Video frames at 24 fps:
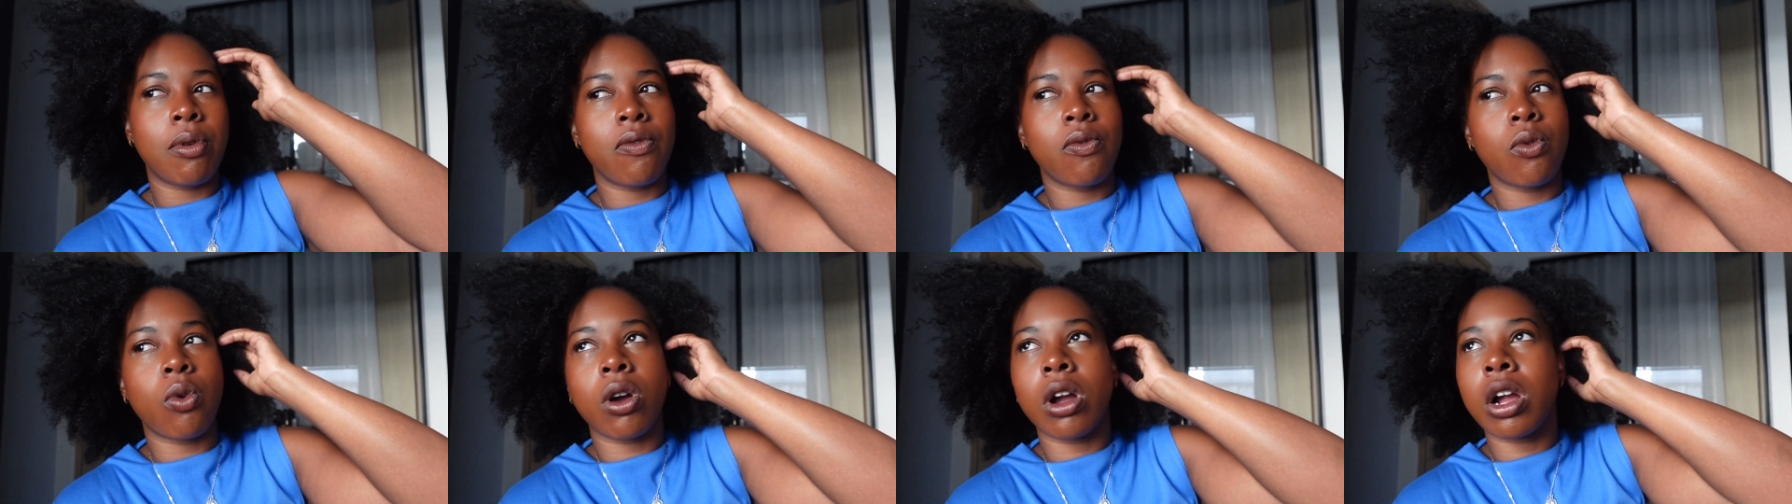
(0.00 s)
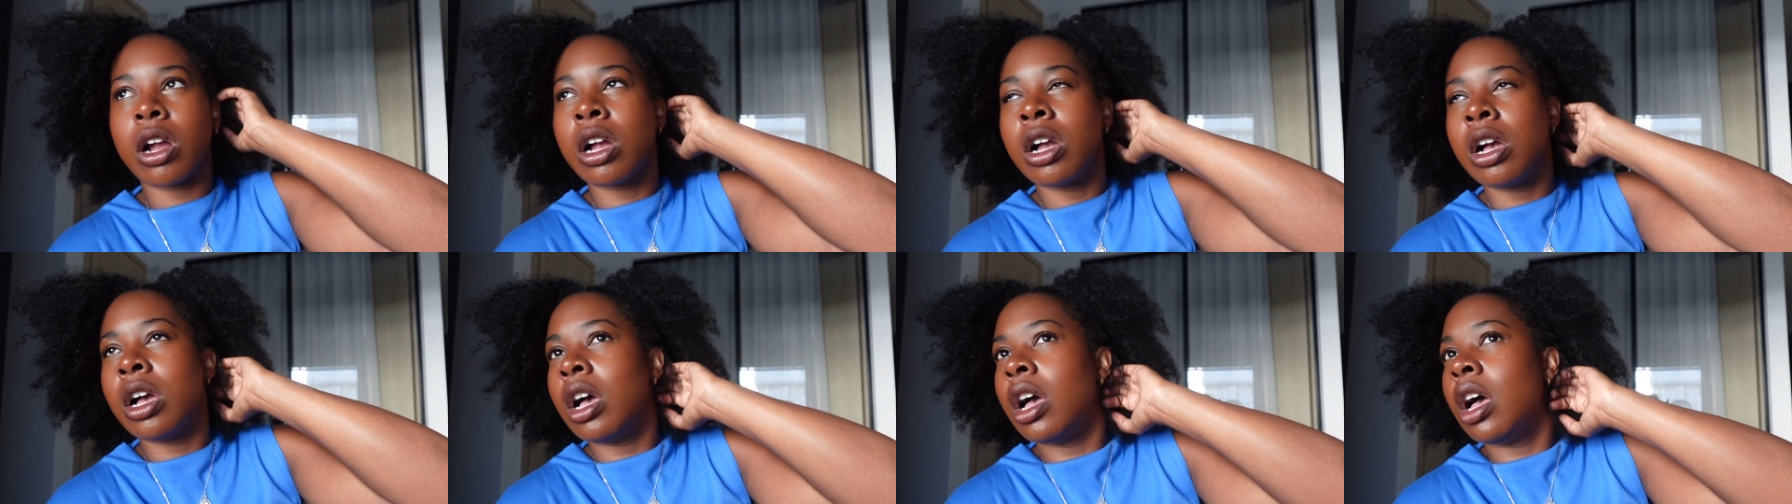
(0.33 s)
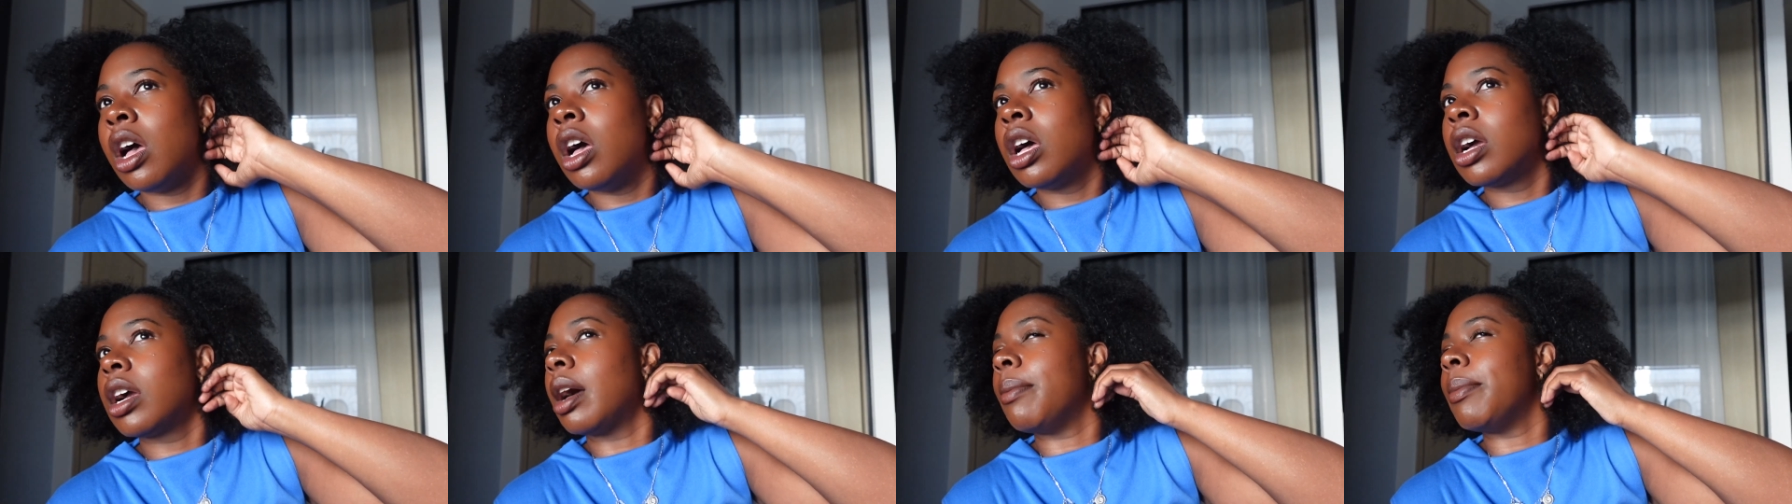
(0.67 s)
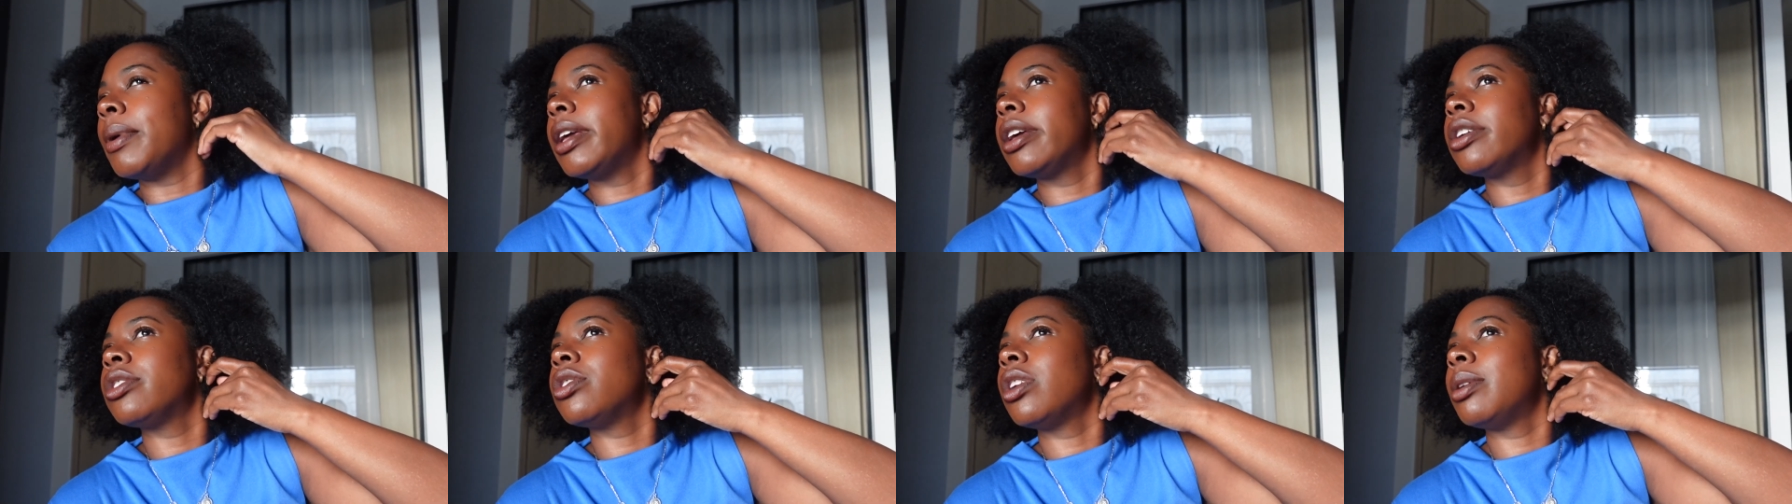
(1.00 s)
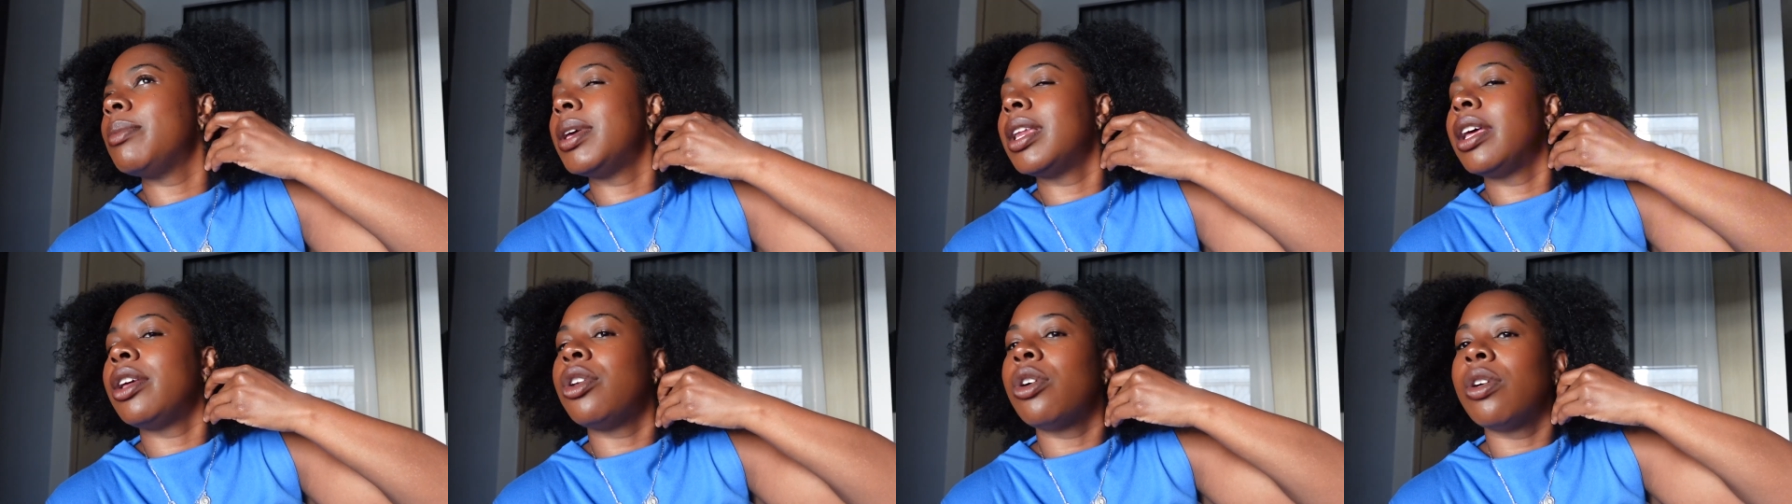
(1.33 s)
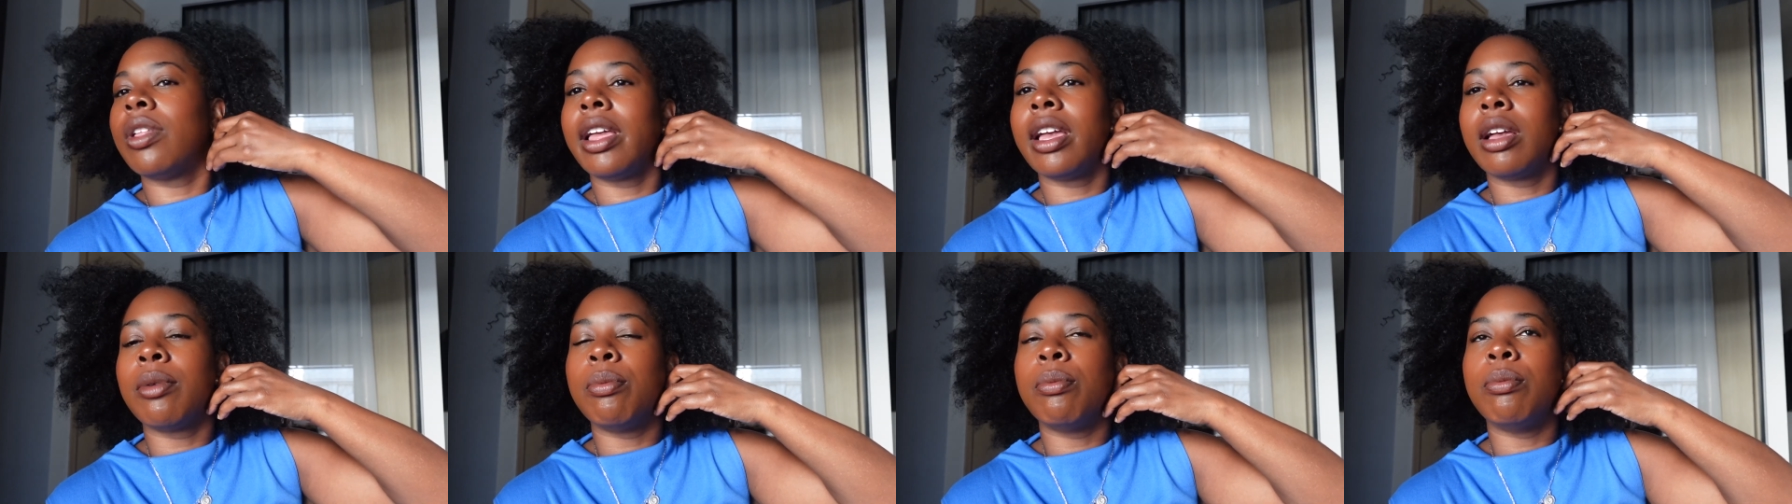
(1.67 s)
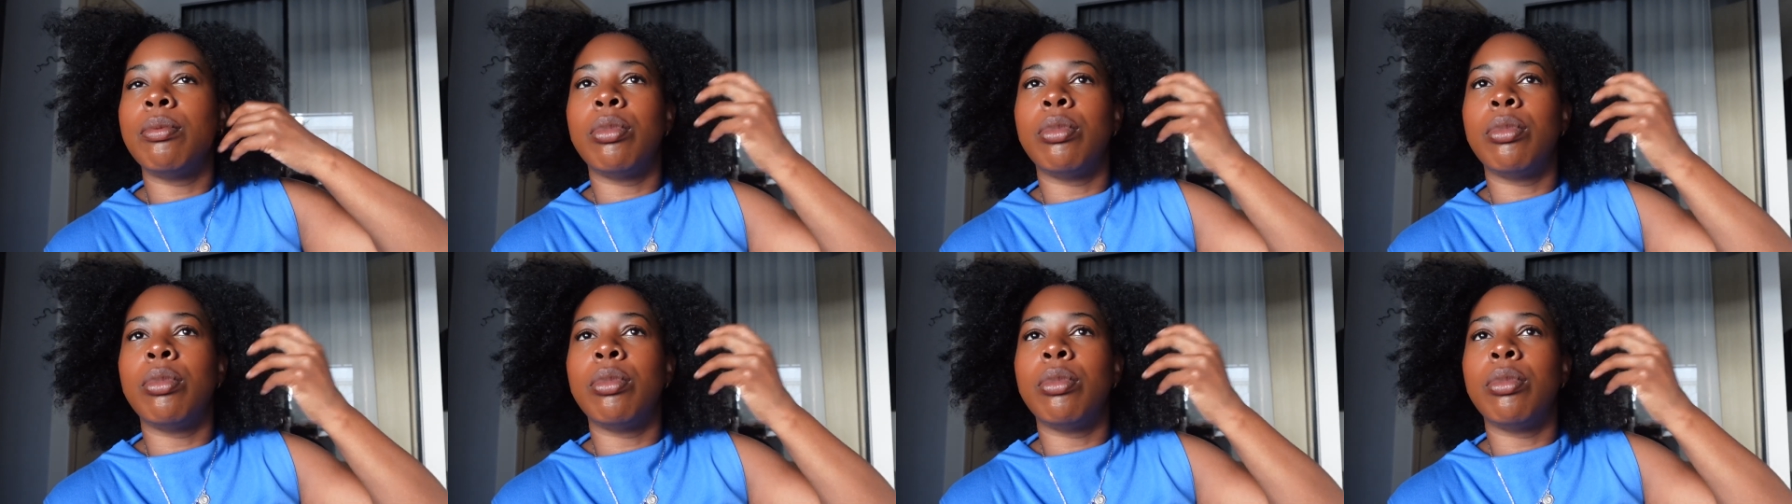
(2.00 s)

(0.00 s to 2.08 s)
before coming. So I mean, I know like